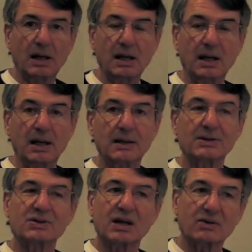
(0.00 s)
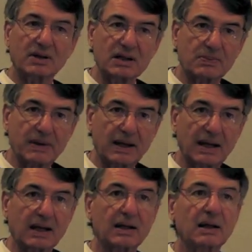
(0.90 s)
And generally
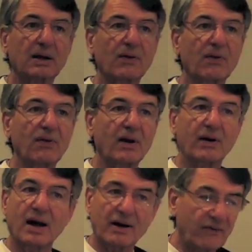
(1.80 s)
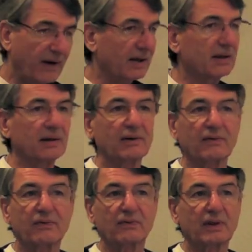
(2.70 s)
speaking, they're not
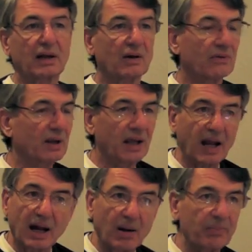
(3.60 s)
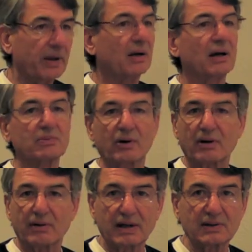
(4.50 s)
effective, they don't really help, they cause more
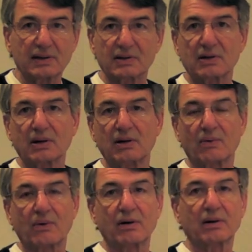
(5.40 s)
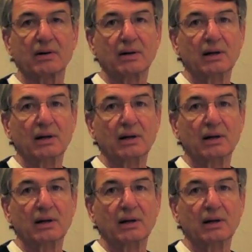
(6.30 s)
craziness than they're worth,